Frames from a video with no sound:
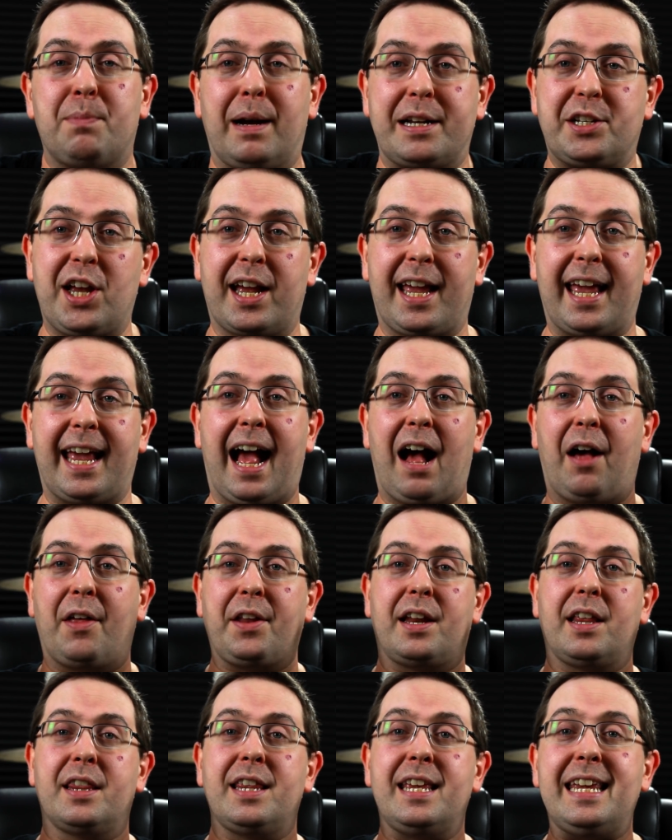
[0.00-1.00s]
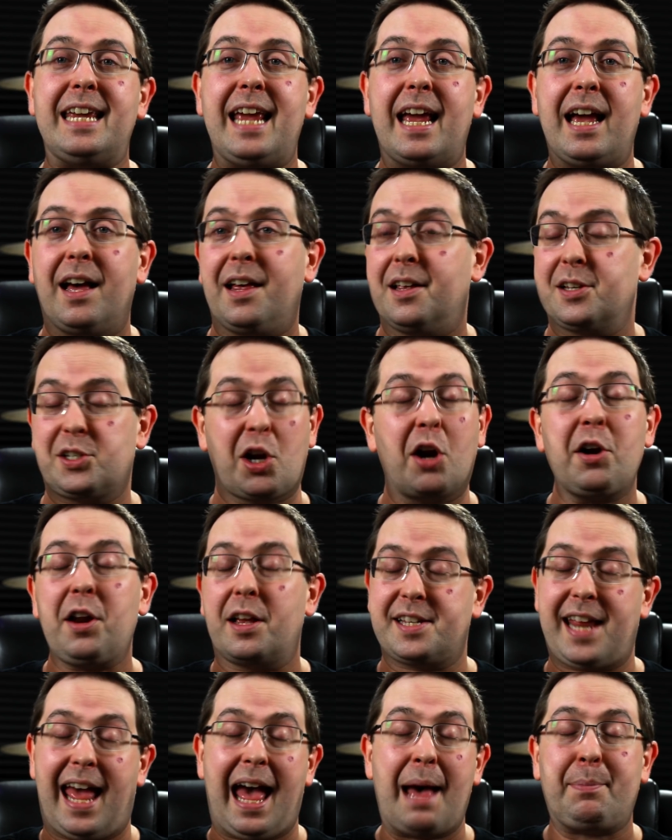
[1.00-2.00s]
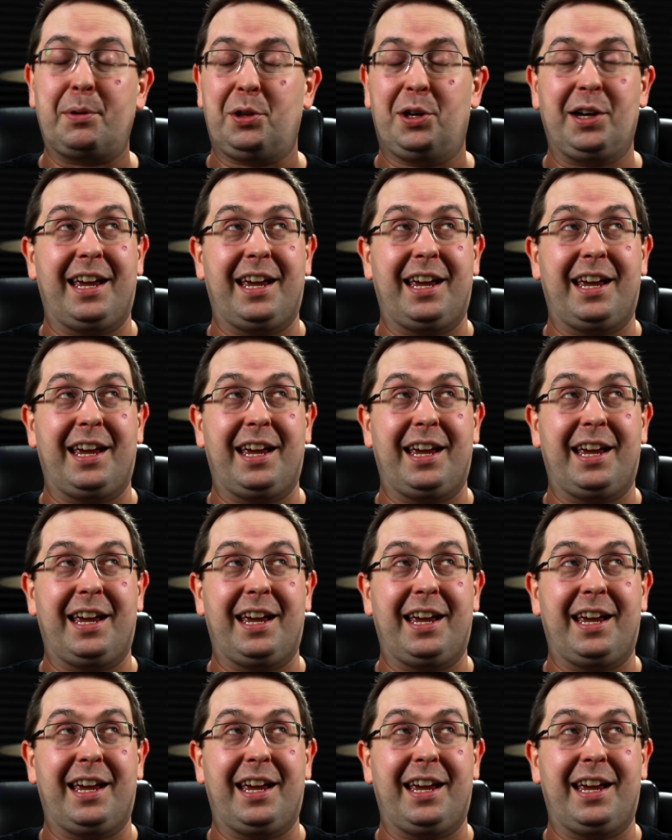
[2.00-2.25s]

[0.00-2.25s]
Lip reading: by checking out the Stardust app and